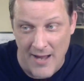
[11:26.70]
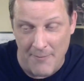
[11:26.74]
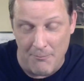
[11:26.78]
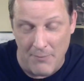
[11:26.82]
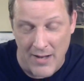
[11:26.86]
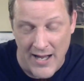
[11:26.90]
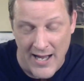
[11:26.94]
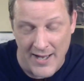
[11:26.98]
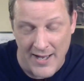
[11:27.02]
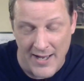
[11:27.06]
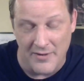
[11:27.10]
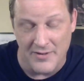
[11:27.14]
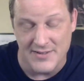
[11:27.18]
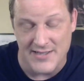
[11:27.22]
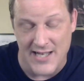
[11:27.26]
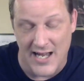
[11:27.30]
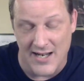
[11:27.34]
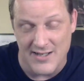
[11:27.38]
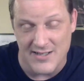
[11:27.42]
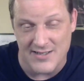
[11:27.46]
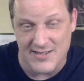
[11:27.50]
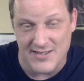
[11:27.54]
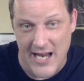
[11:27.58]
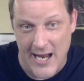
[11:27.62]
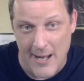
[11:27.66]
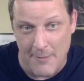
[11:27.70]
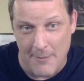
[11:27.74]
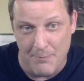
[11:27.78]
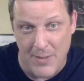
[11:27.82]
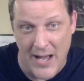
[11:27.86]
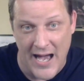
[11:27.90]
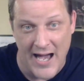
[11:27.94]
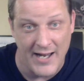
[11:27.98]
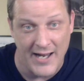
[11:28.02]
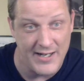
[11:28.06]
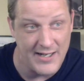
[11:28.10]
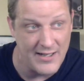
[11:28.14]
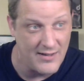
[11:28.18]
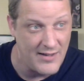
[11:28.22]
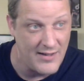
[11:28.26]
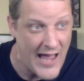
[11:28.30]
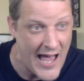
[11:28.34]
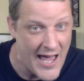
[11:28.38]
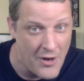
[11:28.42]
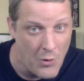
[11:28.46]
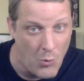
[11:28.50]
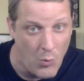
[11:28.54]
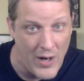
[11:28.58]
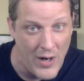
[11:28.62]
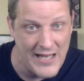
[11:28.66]
miles on his damn body, a
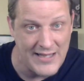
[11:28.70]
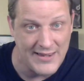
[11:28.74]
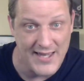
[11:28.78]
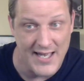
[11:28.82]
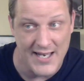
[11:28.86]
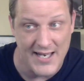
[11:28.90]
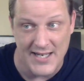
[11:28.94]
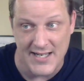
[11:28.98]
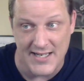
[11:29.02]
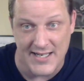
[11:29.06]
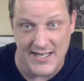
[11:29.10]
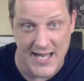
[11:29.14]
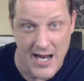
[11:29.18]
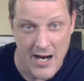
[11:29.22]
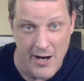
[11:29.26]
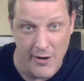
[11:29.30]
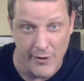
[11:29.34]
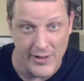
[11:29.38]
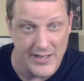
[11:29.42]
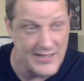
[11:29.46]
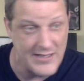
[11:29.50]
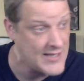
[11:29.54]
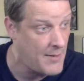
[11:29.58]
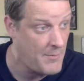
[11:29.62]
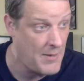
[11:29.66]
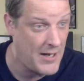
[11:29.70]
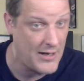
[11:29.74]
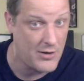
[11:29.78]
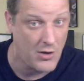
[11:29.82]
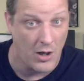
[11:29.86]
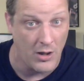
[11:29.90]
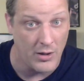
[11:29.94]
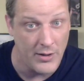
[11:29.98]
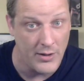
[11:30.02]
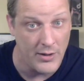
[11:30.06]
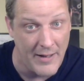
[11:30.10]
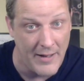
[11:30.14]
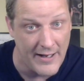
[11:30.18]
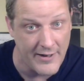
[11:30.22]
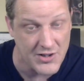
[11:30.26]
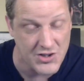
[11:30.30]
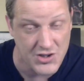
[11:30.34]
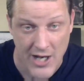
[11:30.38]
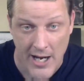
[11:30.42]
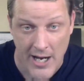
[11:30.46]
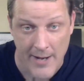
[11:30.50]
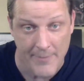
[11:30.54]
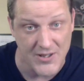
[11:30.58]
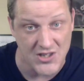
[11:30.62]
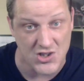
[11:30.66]
lot of weight that he carries. I'm not calling him out of
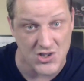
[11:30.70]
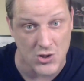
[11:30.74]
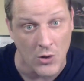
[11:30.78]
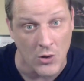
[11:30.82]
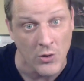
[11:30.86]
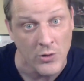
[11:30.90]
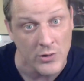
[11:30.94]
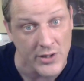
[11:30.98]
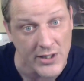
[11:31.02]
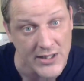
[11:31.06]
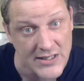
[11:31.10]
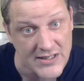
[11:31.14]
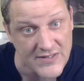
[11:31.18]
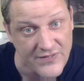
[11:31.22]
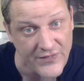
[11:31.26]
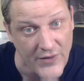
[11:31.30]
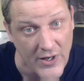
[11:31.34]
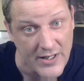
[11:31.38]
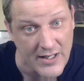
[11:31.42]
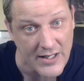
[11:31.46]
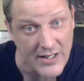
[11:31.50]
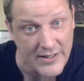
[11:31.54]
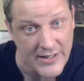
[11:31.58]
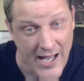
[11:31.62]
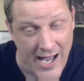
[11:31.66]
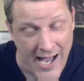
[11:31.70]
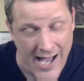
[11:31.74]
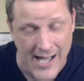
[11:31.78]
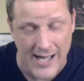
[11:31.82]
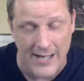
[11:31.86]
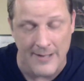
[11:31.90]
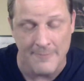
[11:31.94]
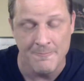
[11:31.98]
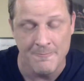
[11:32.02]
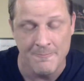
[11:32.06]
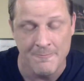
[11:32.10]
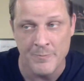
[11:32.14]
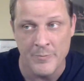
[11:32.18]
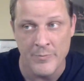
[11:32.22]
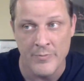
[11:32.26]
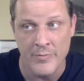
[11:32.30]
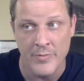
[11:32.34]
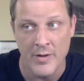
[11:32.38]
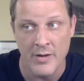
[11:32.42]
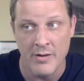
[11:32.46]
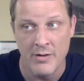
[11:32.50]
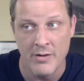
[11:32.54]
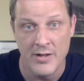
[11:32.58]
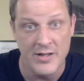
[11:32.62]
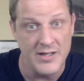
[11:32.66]
shape. He certainly is fucking not.
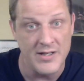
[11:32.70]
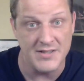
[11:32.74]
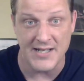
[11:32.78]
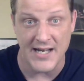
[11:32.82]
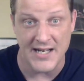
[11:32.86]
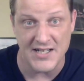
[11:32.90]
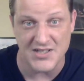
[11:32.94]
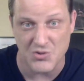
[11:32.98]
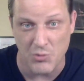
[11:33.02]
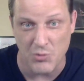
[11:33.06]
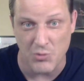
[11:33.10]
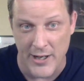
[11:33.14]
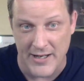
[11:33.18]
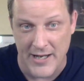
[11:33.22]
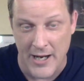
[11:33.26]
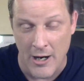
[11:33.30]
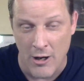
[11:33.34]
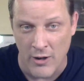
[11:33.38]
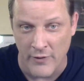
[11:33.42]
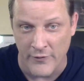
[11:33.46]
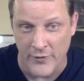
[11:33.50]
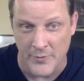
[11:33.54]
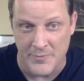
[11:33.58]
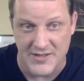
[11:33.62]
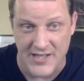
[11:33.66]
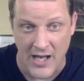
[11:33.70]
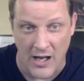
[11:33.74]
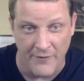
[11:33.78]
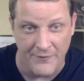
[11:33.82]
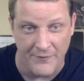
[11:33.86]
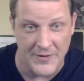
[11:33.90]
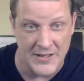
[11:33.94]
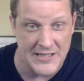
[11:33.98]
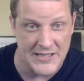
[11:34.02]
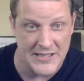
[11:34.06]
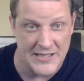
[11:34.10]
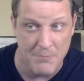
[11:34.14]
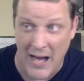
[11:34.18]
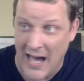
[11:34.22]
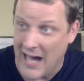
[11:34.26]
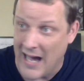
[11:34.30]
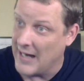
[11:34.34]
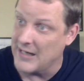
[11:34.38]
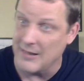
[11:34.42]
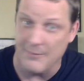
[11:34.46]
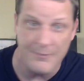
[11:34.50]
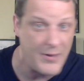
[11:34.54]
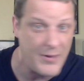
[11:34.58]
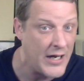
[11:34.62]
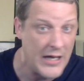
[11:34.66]
He takes great care of himself and his
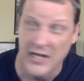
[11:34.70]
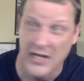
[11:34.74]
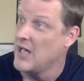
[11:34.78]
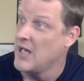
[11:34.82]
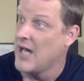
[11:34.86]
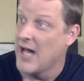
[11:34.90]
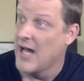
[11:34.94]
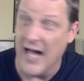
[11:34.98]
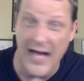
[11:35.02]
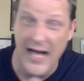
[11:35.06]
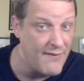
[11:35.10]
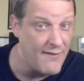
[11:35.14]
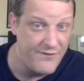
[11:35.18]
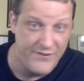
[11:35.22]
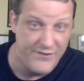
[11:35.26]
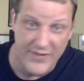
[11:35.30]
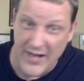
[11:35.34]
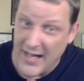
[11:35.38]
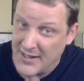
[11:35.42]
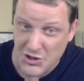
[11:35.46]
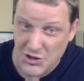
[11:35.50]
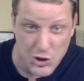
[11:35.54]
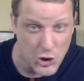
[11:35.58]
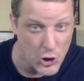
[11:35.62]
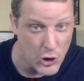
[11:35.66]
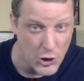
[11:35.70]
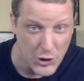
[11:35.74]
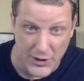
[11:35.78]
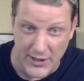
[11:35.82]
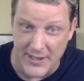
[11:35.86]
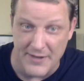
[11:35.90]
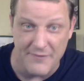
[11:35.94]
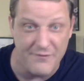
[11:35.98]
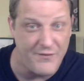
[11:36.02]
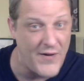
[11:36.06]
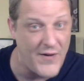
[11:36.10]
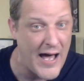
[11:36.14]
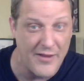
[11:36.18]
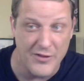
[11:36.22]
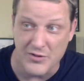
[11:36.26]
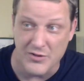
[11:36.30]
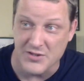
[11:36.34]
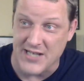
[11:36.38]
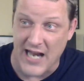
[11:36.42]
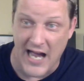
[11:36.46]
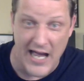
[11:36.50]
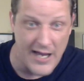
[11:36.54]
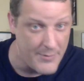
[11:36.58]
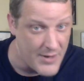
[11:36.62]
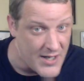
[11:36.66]
body, but eventually Father
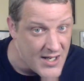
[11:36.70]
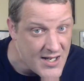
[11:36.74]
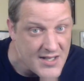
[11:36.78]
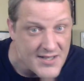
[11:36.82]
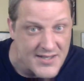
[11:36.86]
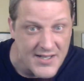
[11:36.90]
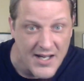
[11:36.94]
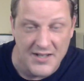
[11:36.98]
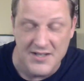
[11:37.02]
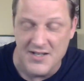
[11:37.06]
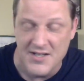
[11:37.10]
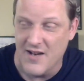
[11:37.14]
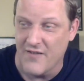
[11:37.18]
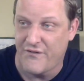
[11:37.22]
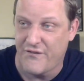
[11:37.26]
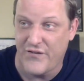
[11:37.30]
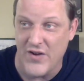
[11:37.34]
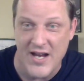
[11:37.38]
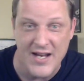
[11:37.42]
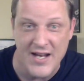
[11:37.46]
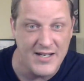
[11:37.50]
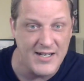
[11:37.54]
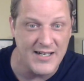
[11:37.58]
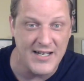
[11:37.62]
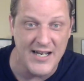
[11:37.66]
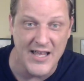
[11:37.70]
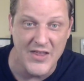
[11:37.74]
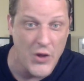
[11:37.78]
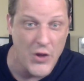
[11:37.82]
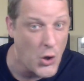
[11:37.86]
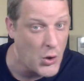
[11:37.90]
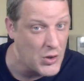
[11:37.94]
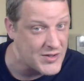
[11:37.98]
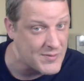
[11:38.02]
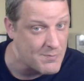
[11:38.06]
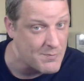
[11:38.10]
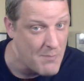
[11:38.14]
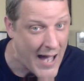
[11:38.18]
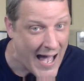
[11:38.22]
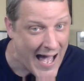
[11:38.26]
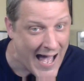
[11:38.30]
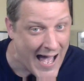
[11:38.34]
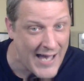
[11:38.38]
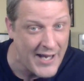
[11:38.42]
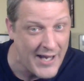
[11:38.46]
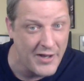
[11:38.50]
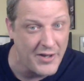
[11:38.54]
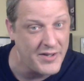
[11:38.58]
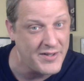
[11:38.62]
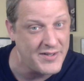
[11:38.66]
Time is undefeated, and those
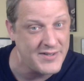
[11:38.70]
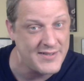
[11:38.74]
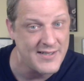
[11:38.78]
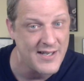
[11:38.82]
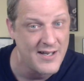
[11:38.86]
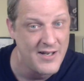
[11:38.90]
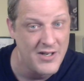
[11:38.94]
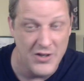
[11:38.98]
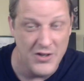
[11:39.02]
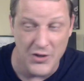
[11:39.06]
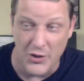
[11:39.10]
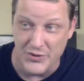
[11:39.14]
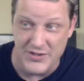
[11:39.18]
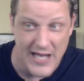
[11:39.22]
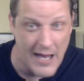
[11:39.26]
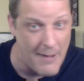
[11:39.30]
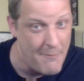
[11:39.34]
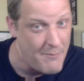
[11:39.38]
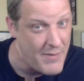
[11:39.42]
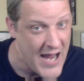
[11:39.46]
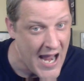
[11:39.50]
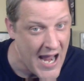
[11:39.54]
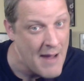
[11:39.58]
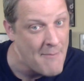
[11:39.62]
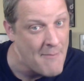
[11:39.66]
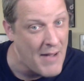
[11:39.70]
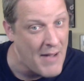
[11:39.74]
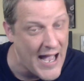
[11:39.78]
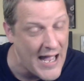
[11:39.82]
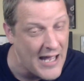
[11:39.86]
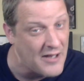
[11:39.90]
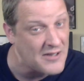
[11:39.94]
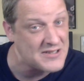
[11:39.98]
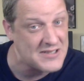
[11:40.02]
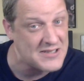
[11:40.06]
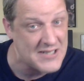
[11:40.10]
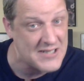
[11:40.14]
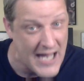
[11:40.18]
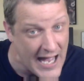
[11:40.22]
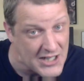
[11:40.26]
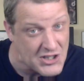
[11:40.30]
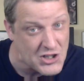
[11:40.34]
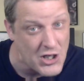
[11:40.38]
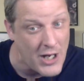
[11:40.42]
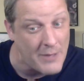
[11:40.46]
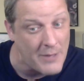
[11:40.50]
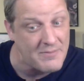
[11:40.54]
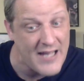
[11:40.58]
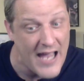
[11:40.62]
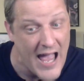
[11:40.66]
miles, those NBA miles,
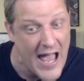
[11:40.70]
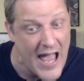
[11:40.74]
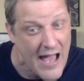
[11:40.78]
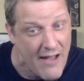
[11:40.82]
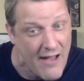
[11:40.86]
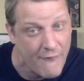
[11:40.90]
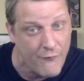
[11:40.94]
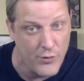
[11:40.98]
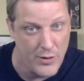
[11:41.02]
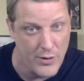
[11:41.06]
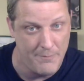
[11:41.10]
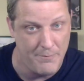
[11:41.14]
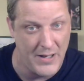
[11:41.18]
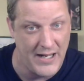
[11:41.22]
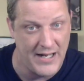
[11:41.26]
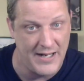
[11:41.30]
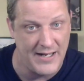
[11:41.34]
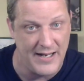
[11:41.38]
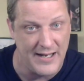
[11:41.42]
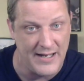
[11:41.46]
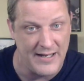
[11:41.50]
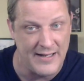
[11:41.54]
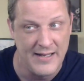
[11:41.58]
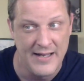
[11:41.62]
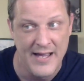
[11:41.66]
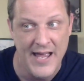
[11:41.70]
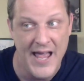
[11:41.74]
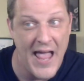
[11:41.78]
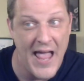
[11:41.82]
catch up to everybody.